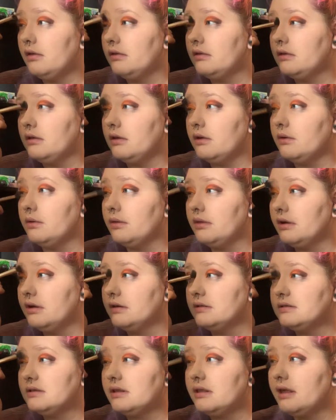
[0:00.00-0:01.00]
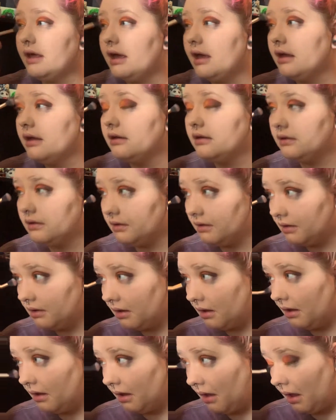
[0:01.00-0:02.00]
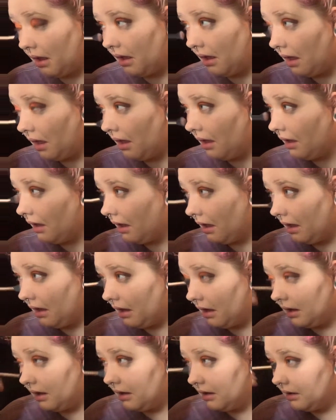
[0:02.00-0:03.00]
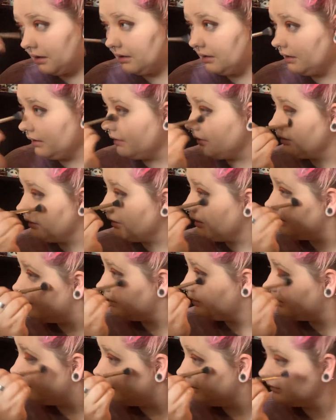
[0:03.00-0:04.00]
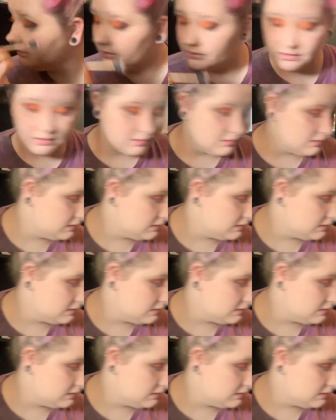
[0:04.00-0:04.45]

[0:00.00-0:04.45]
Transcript: So there's that. And I kind of like to just